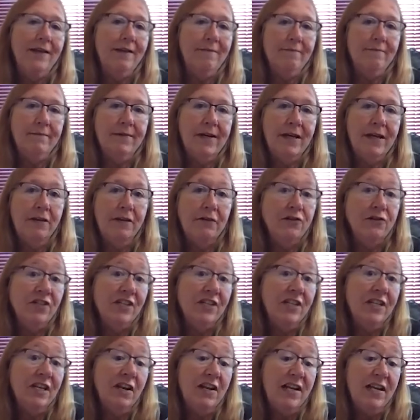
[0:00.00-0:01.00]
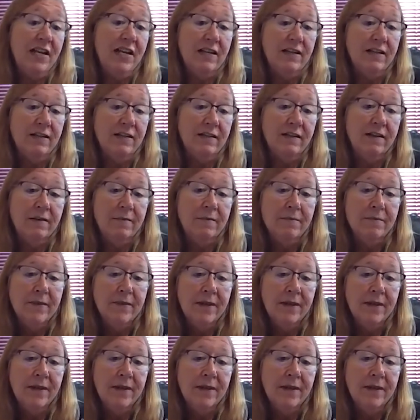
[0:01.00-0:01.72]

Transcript: that he or she needs.